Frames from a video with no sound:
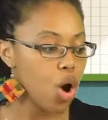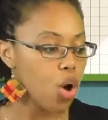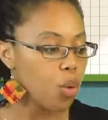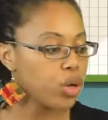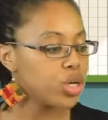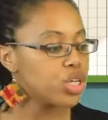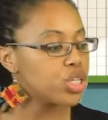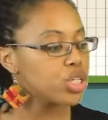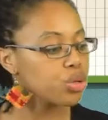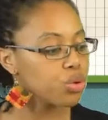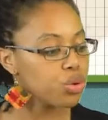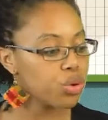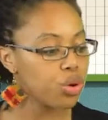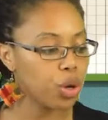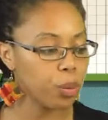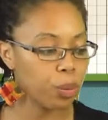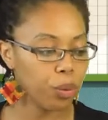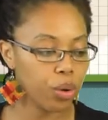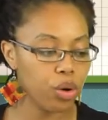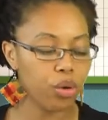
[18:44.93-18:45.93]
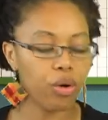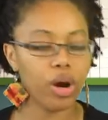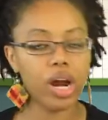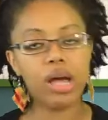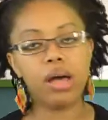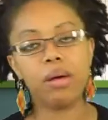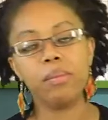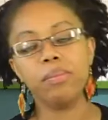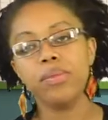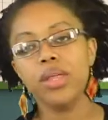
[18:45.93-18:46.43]
which school or
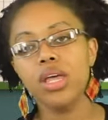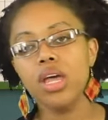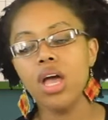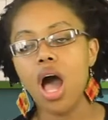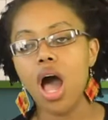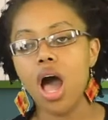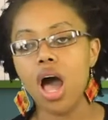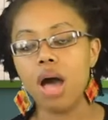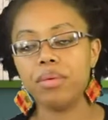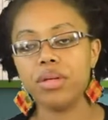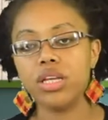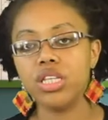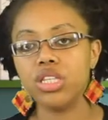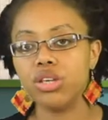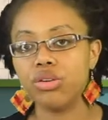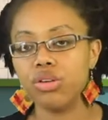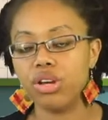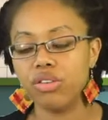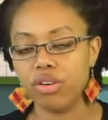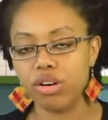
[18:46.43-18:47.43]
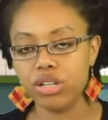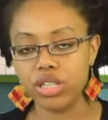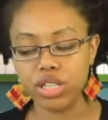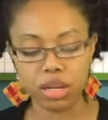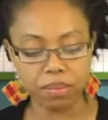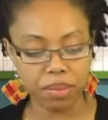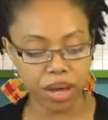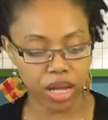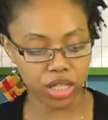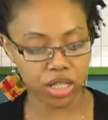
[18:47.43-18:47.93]
program um, is the
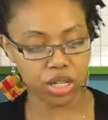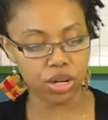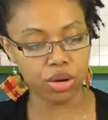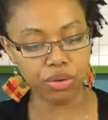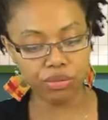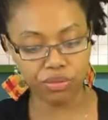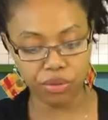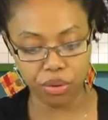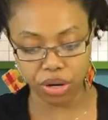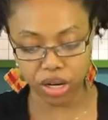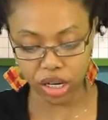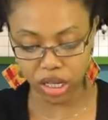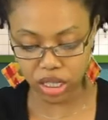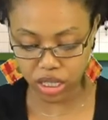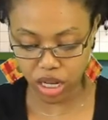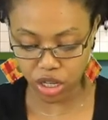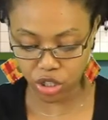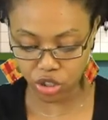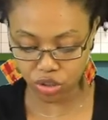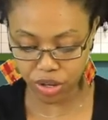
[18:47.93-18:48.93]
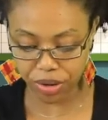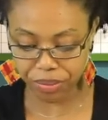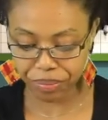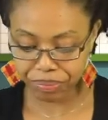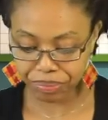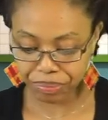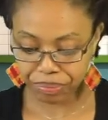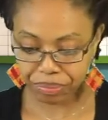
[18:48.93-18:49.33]
university best known for, et cetera.